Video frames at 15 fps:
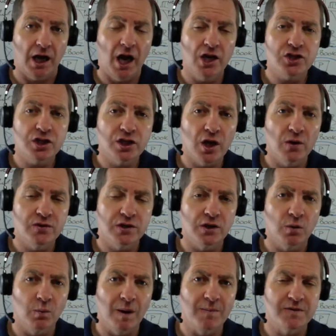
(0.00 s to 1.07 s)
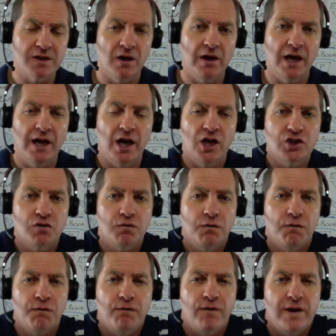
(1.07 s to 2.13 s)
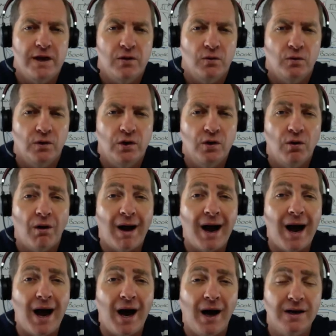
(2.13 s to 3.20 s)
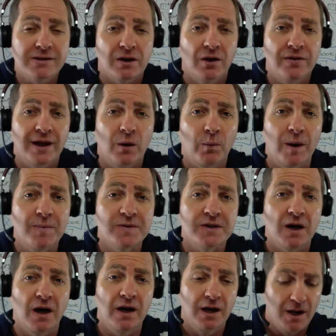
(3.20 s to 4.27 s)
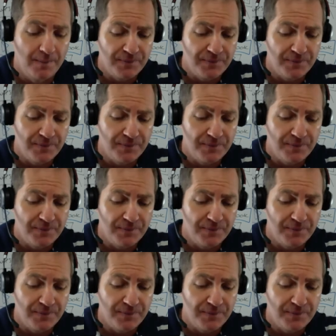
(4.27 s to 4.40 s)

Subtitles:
I should go to your website and I should feel your heart on that website.